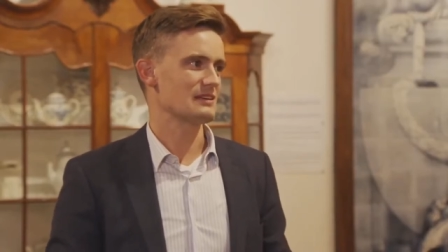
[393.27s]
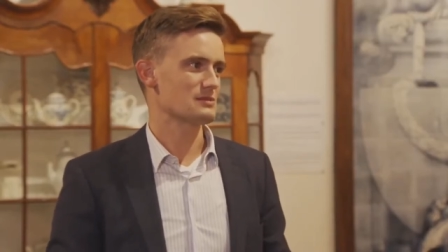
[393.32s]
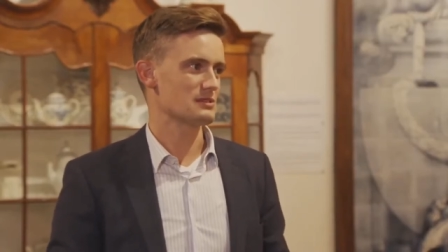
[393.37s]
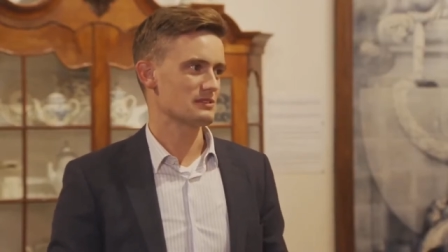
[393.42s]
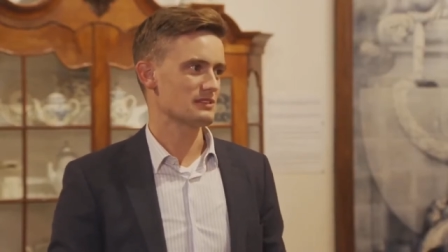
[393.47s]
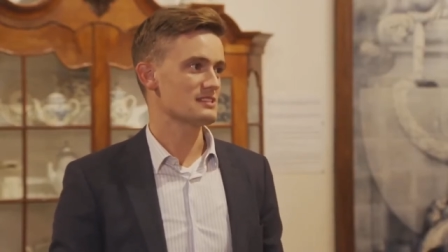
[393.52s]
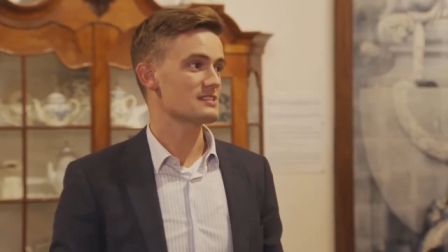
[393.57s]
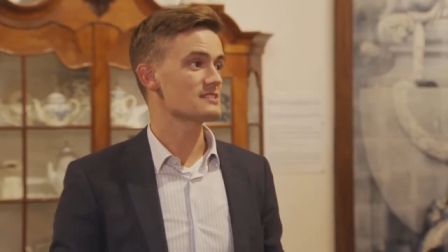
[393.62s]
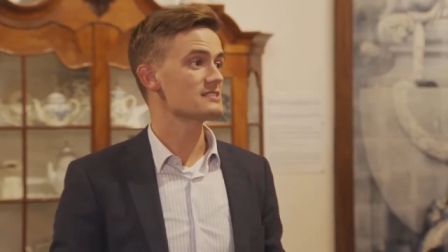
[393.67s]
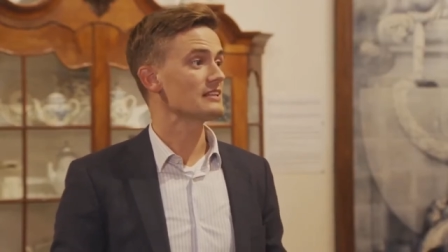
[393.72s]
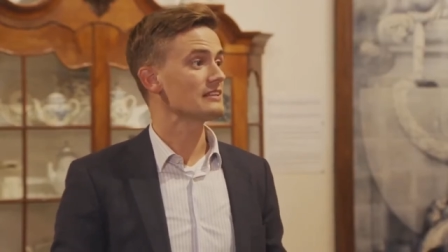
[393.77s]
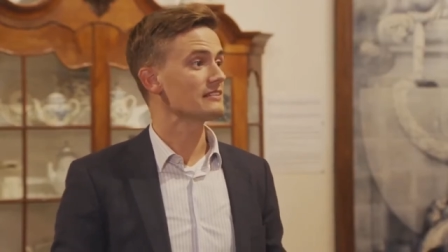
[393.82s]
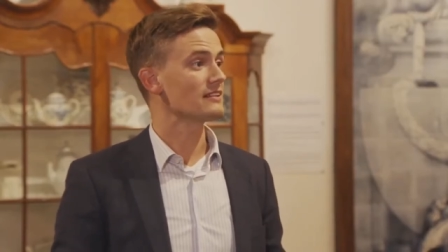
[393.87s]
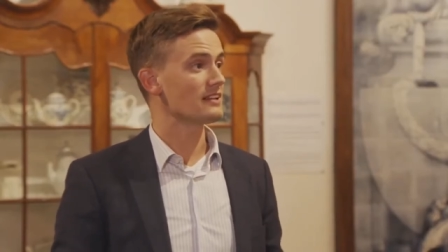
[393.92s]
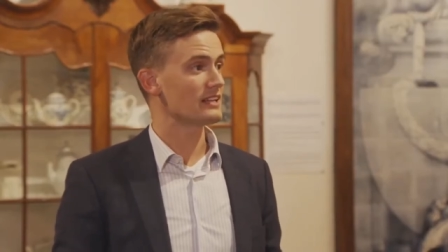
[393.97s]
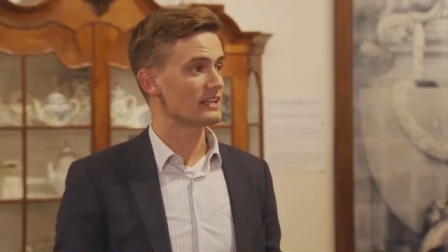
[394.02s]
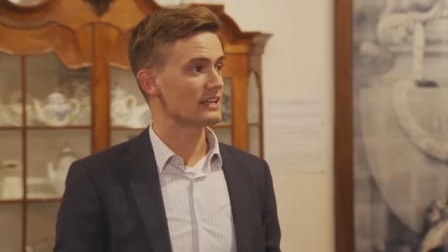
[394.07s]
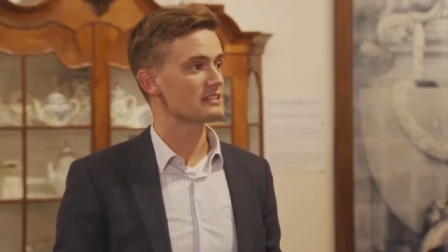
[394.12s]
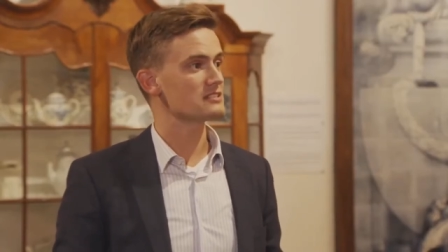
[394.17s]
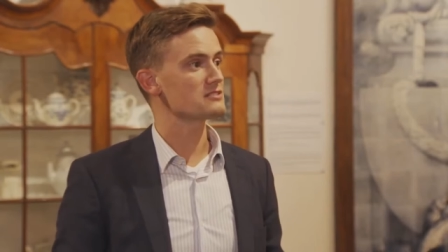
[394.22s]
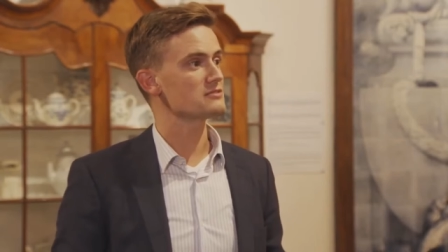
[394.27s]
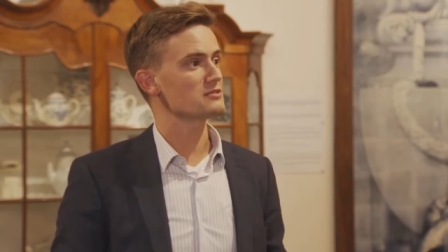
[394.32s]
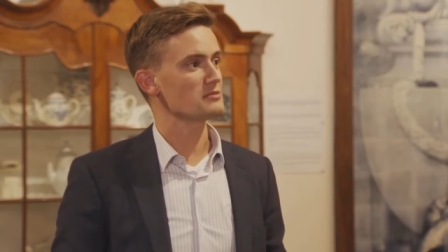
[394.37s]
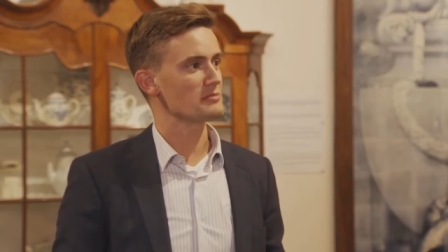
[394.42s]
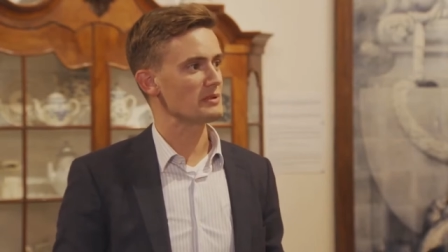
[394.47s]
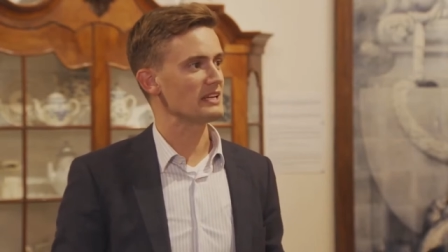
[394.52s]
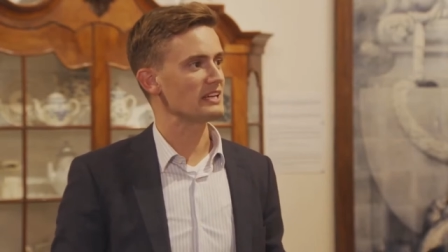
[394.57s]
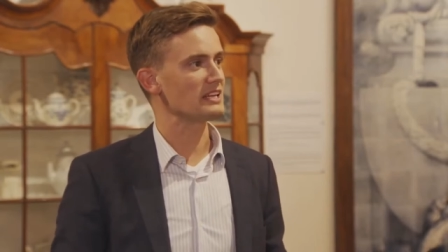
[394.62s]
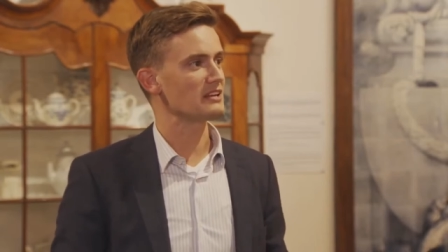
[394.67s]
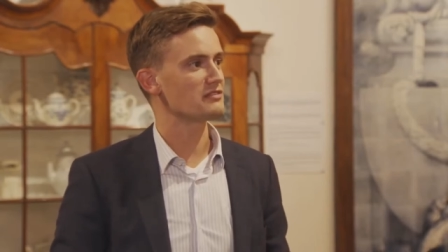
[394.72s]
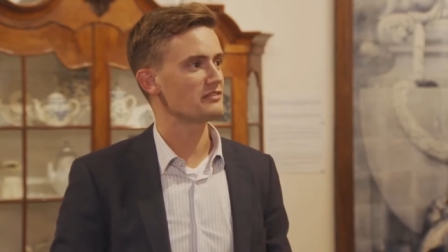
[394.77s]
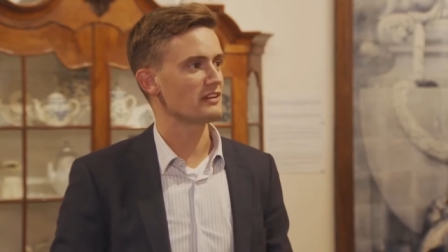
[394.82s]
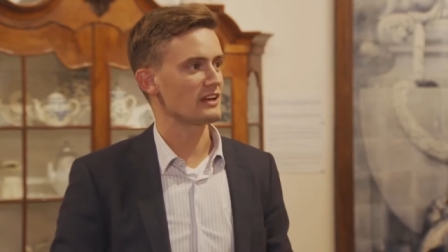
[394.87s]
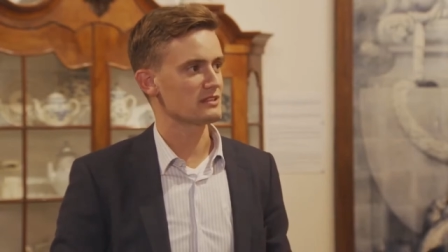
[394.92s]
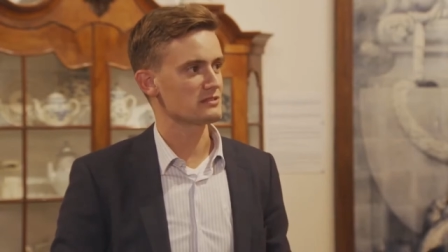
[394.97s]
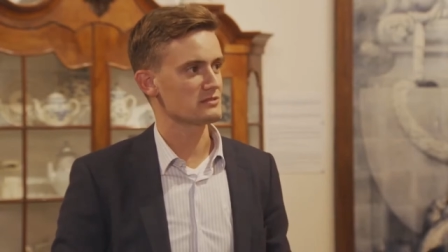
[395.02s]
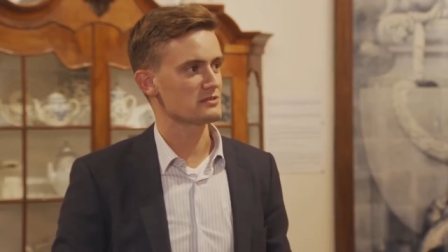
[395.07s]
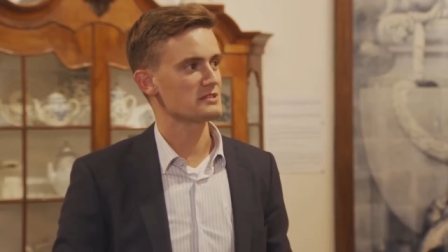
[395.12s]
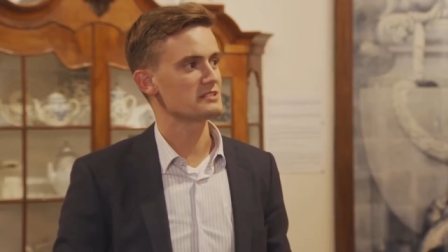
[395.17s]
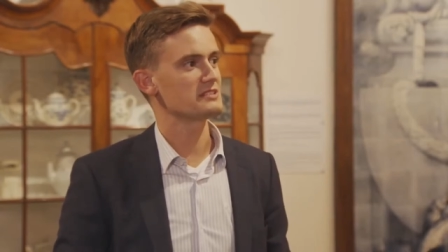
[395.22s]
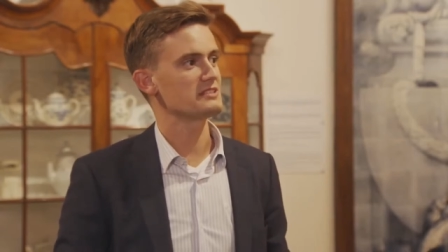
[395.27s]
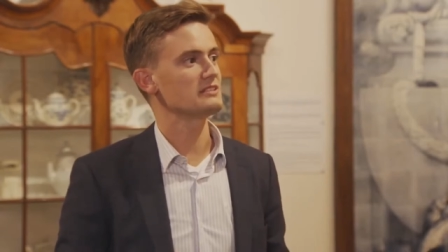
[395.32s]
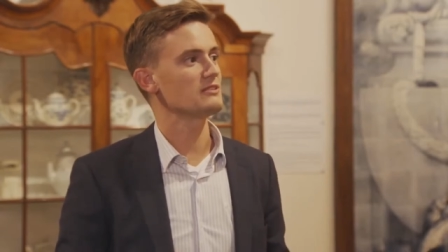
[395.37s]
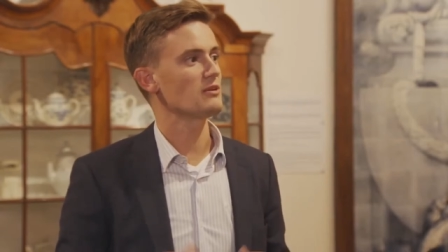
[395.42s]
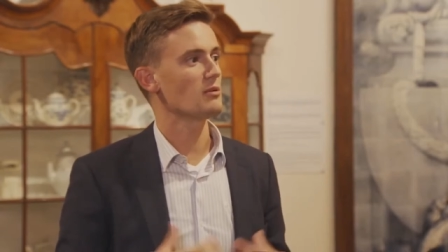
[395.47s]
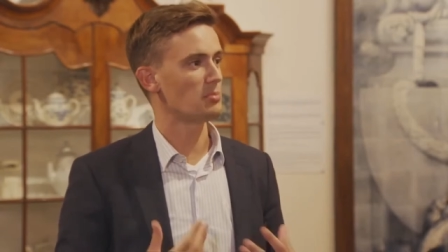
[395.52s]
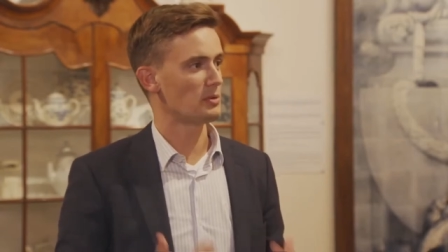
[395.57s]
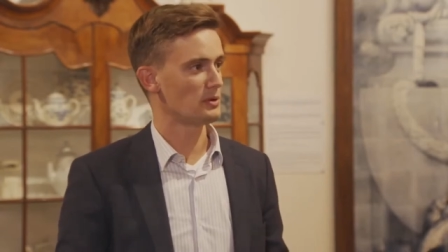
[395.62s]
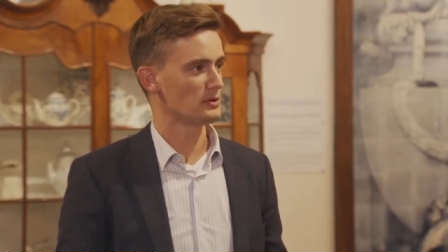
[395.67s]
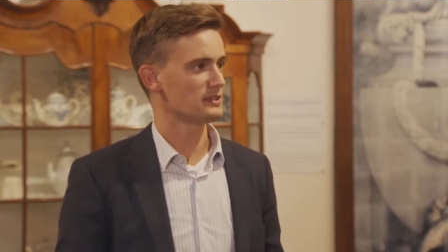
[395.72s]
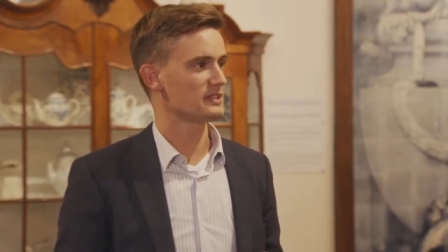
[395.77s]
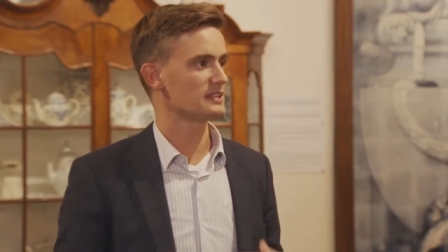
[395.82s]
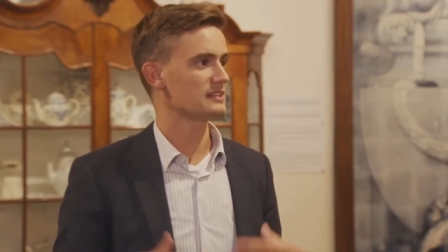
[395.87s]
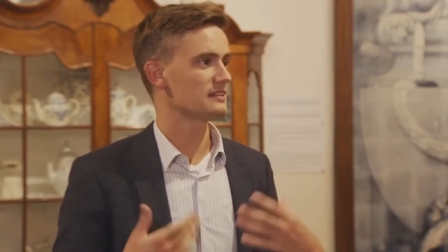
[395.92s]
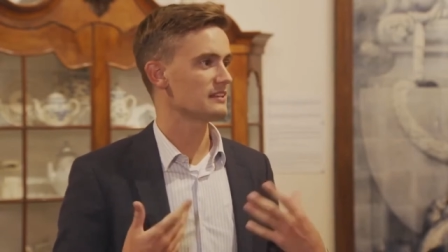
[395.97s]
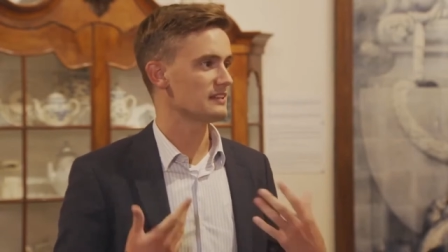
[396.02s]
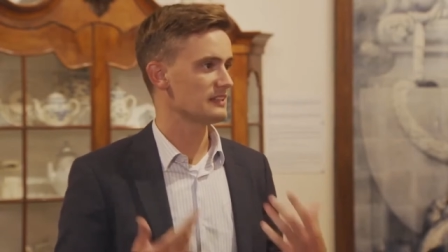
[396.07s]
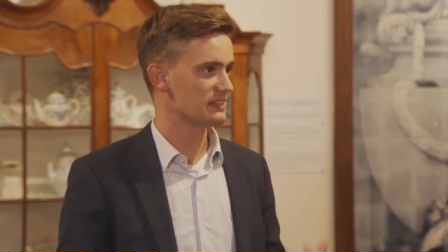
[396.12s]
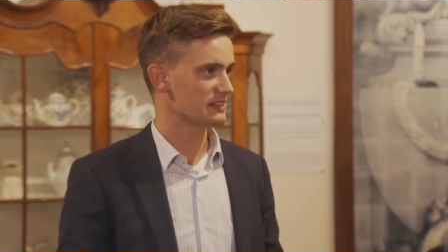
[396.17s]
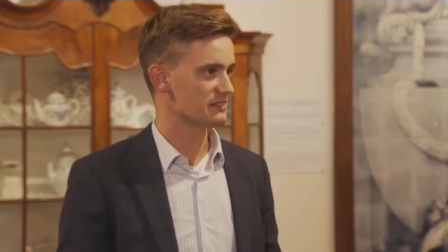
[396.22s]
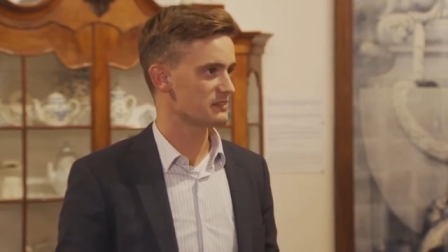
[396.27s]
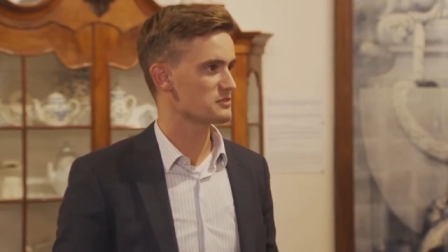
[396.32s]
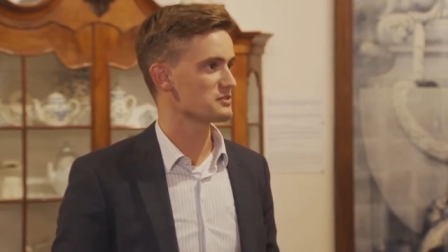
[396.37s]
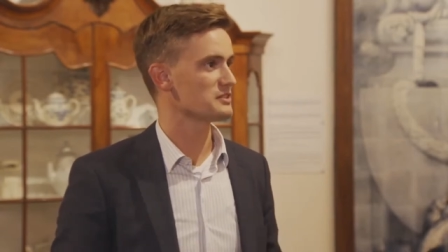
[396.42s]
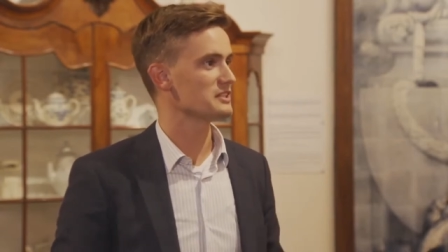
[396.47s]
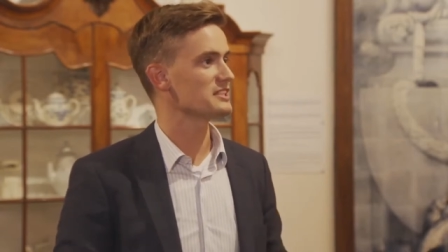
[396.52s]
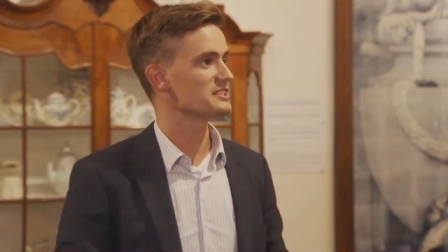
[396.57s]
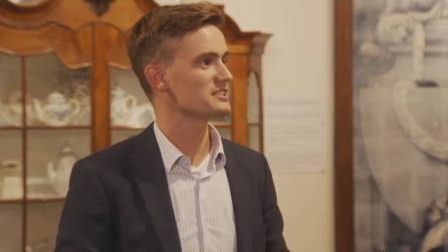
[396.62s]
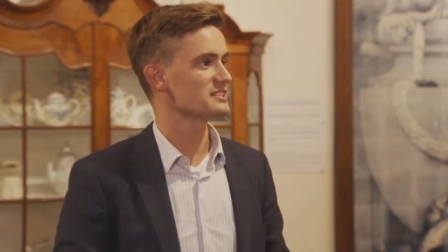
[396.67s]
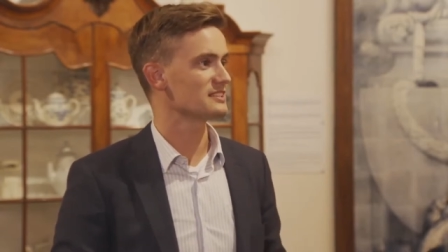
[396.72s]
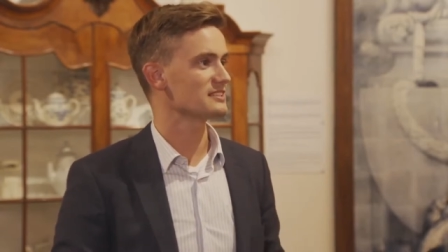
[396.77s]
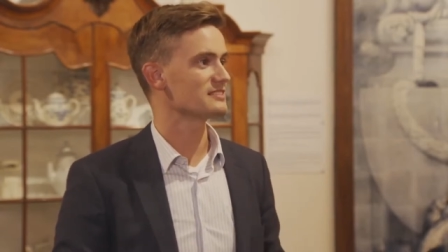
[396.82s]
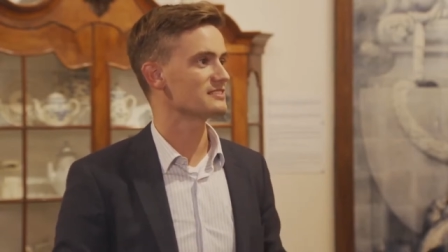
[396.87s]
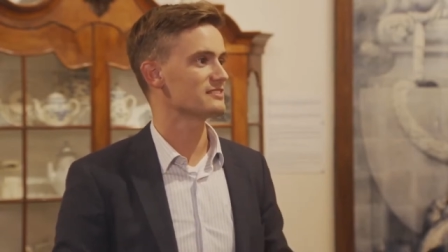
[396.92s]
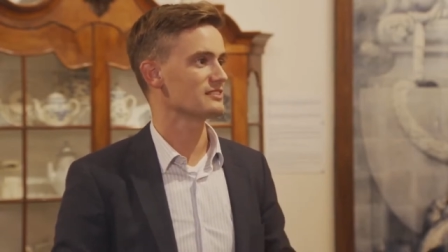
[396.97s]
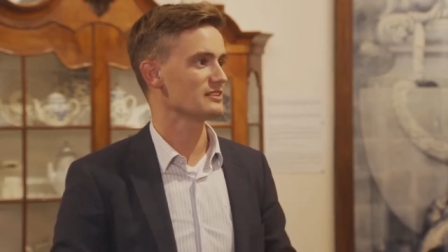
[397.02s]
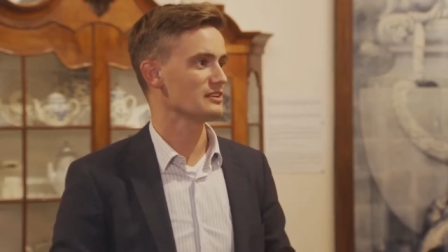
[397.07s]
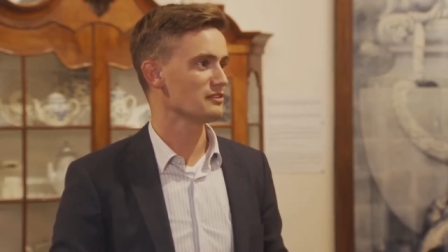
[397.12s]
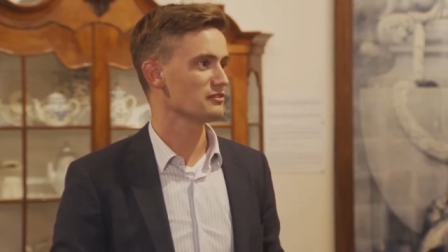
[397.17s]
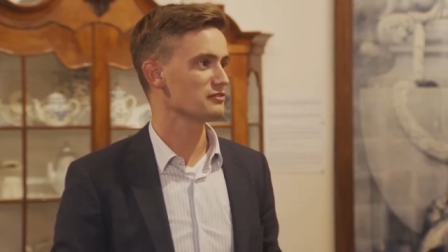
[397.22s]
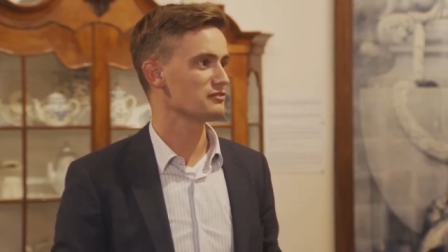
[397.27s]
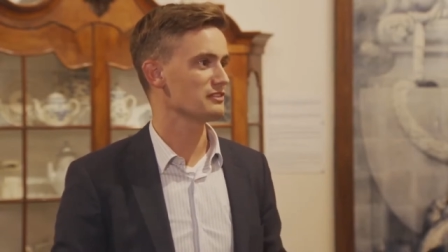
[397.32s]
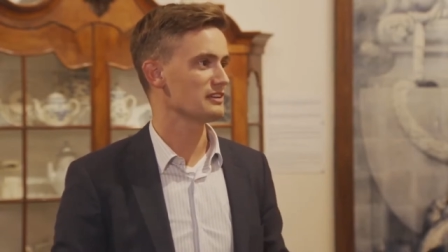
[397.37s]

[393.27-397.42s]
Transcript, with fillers: So this is now the last remaining factory still upholding the traditions of